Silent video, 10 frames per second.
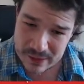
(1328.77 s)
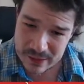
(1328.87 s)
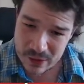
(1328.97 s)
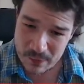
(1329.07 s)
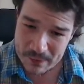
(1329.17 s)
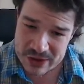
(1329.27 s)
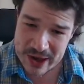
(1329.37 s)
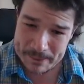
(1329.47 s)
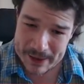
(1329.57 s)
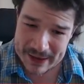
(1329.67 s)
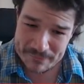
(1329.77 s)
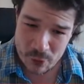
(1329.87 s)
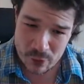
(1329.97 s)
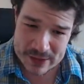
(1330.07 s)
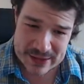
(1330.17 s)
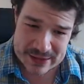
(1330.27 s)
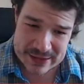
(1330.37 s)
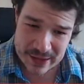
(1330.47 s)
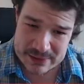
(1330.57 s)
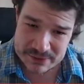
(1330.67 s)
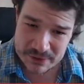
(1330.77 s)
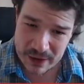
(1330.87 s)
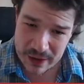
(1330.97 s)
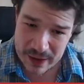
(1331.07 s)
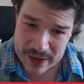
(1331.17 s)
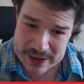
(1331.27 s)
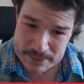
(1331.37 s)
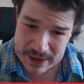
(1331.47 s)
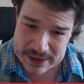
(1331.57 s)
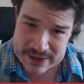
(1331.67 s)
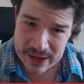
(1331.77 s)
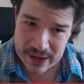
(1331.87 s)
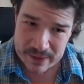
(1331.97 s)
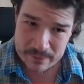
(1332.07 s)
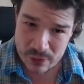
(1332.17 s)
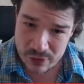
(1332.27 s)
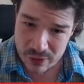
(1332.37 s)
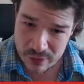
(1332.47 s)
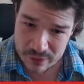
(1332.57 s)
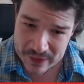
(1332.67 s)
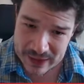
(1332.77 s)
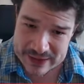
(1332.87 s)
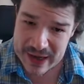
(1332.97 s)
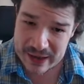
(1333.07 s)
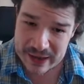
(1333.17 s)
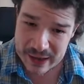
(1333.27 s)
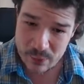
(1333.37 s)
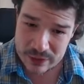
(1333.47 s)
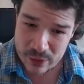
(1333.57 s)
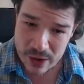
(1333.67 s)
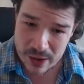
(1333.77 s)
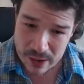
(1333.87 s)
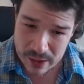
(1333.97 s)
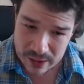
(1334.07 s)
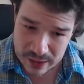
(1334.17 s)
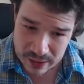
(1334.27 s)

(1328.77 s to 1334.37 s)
Not much happening for us in terms of highlights, but Crew are on the attack here with Kirk.